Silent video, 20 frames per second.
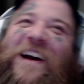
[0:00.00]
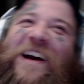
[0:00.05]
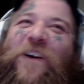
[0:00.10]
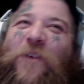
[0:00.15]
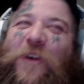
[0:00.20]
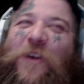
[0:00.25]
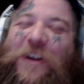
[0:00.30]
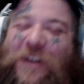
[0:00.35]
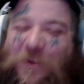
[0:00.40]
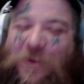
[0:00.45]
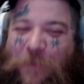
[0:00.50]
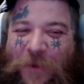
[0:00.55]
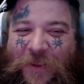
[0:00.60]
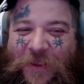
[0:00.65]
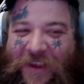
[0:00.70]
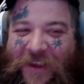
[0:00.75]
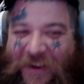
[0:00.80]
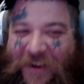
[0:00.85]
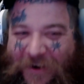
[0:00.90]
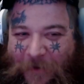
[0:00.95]
I wanted to be
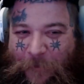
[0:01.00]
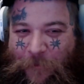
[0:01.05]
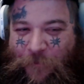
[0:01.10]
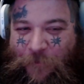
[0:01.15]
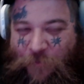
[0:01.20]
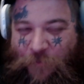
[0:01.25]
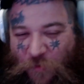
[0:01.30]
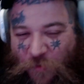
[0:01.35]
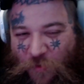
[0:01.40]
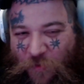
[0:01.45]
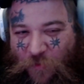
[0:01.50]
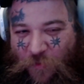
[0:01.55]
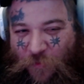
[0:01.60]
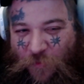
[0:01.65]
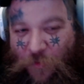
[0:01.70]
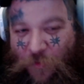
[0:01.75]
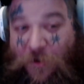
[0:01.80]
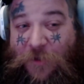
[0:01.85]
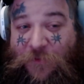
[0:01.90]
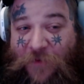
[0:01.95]
like,
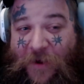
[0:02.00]
well, it's